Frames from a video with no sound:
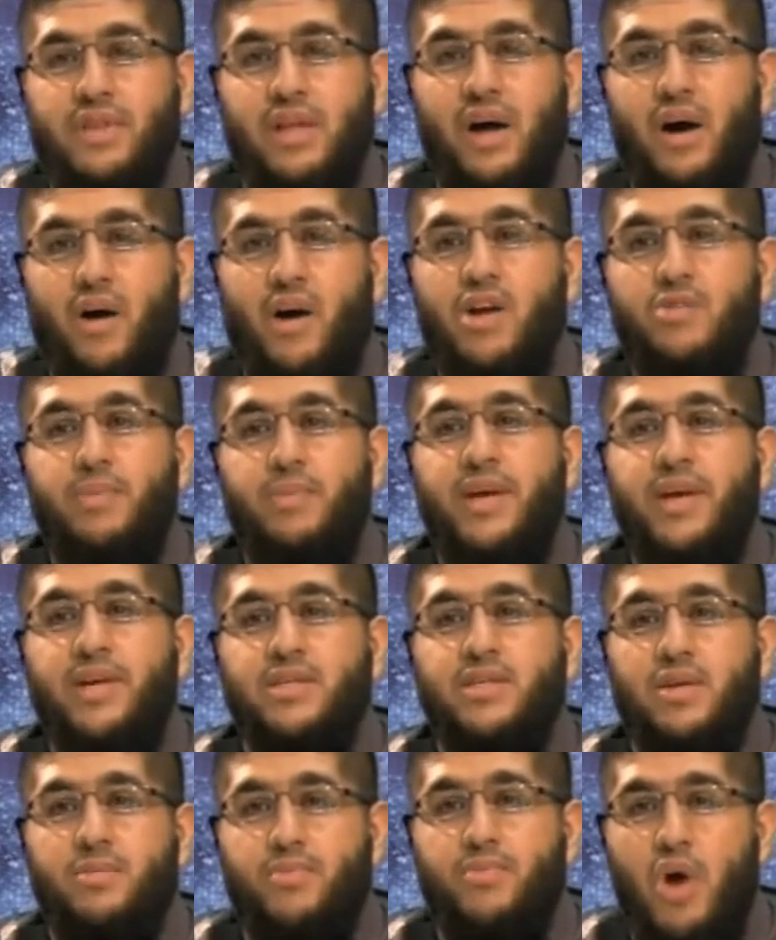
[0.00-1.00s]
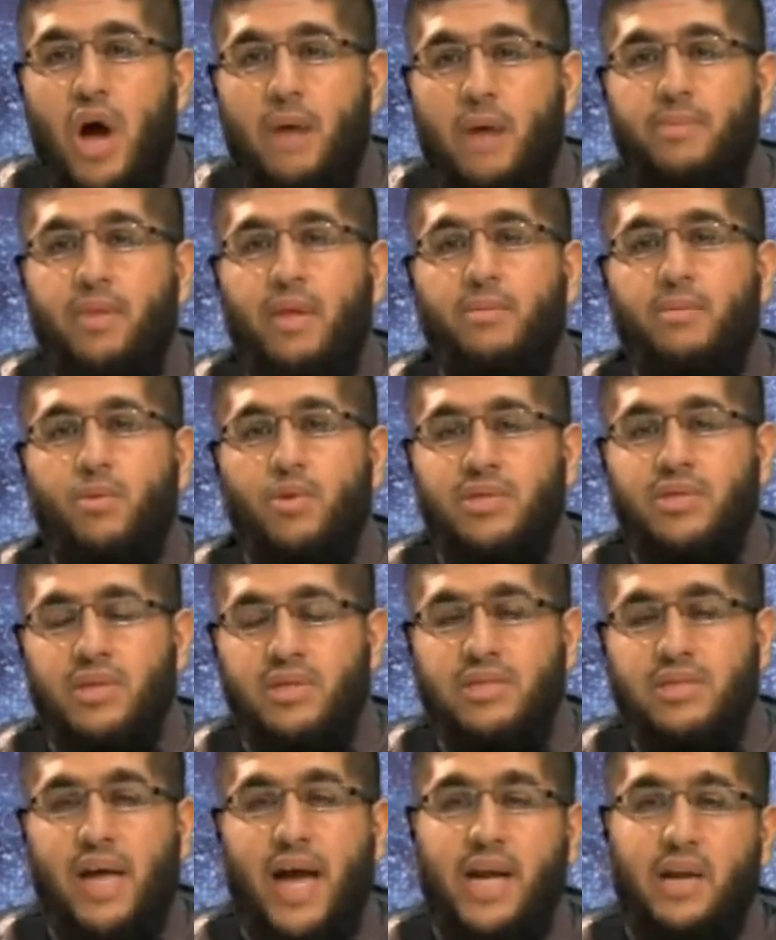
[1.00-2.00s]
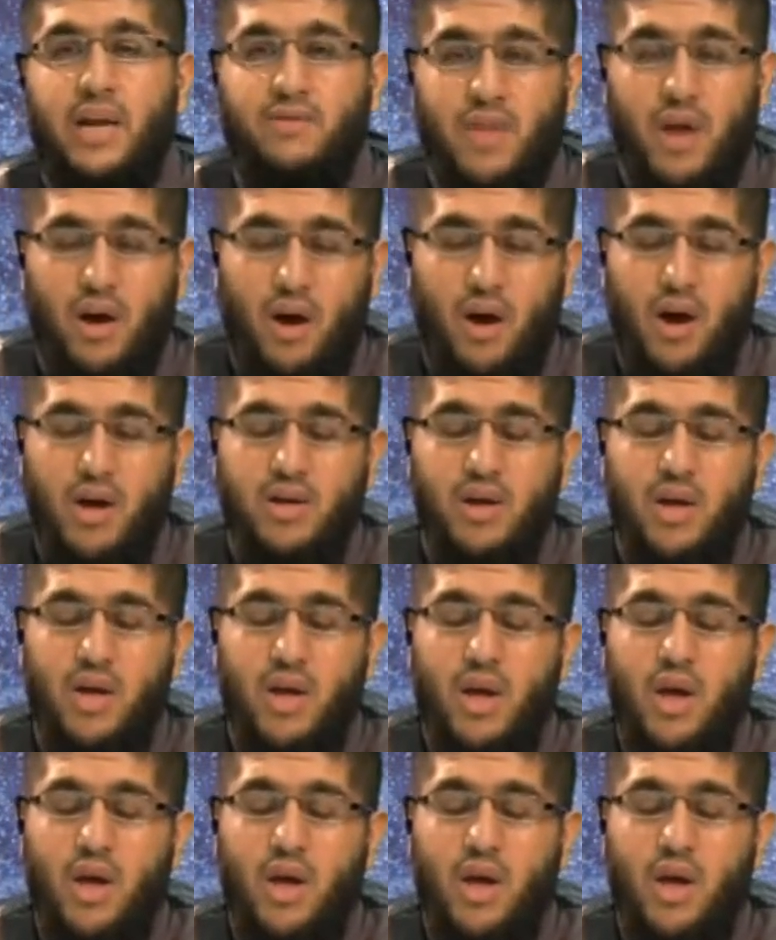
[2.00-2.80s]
for the heart, because the problem was inside of the heart.